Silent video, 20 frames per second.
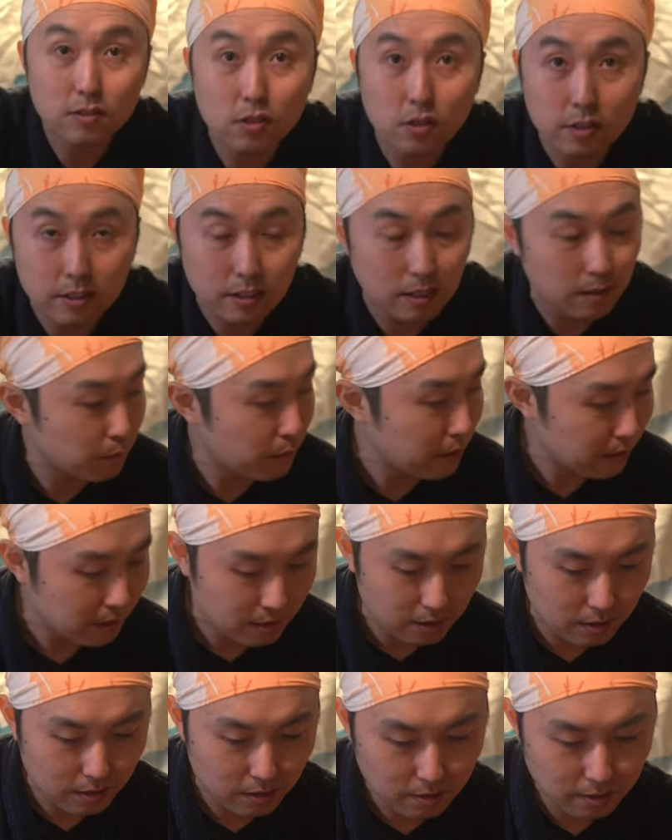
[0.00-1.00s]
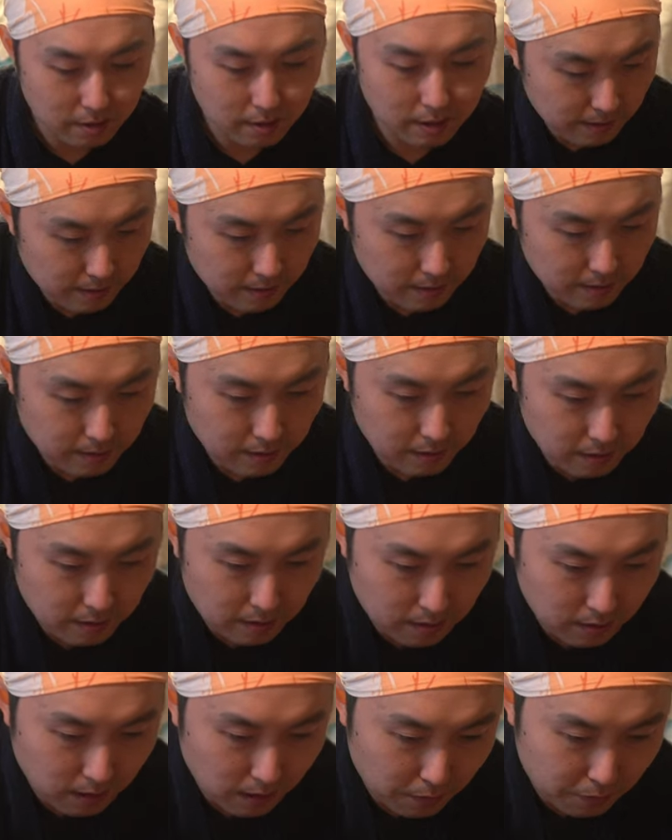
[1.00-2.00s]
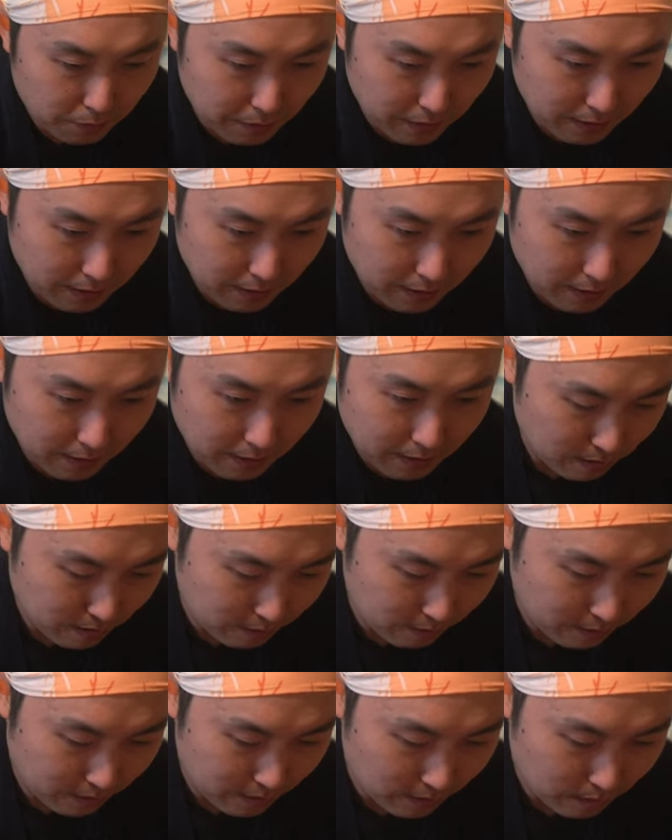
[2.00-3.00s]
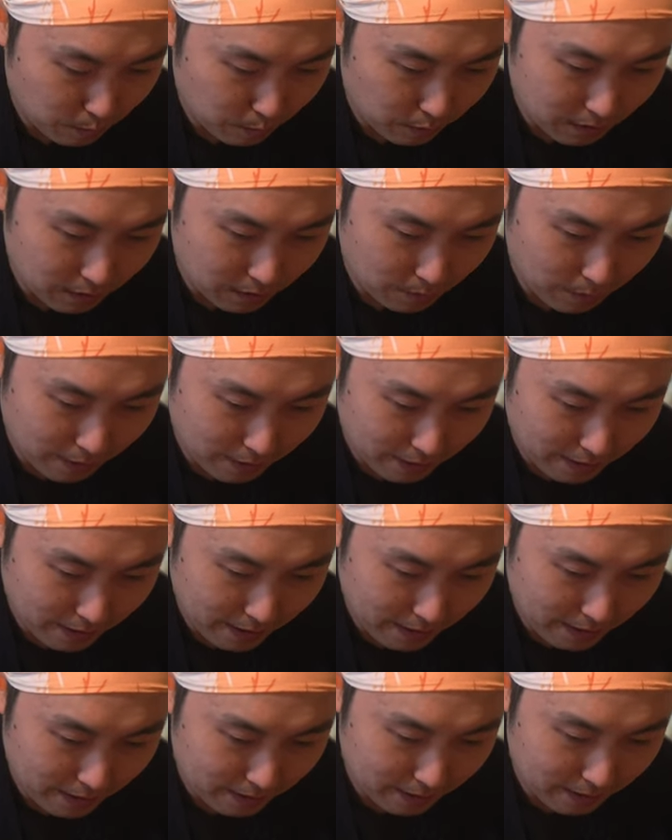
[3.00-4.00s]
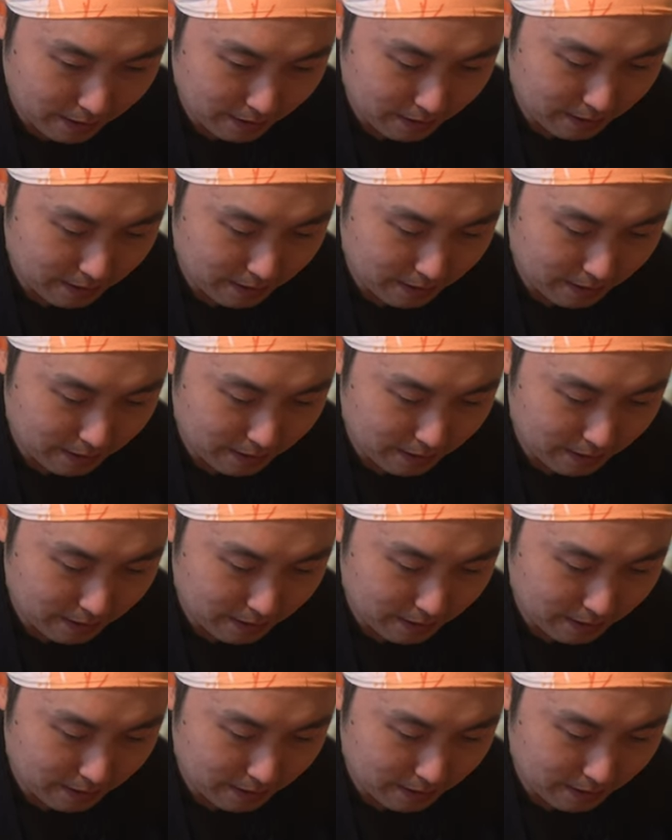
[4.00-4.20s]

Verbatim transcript: turkey breast skewer, the stuffing. Going just put some on there.